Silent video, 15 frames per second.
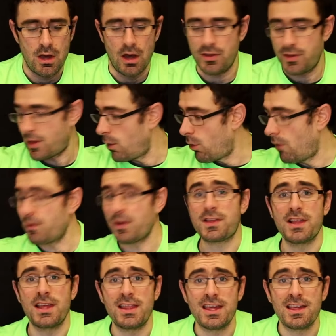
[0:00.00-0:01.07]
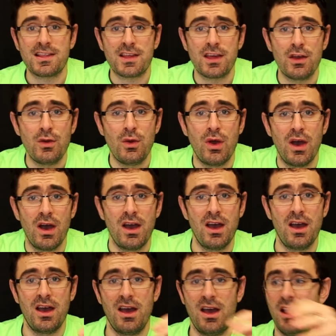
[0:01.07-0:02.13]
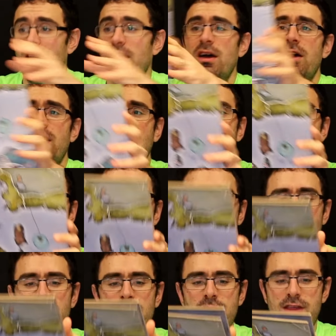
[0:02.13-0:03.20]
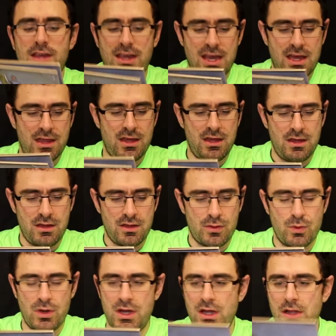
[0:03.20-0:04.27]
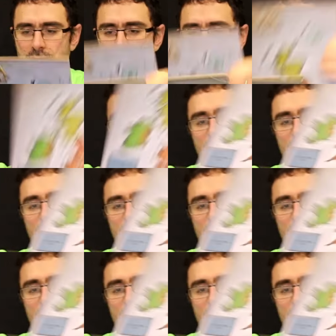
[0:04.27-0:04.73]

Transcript: And so obviously these 2 can join together as well,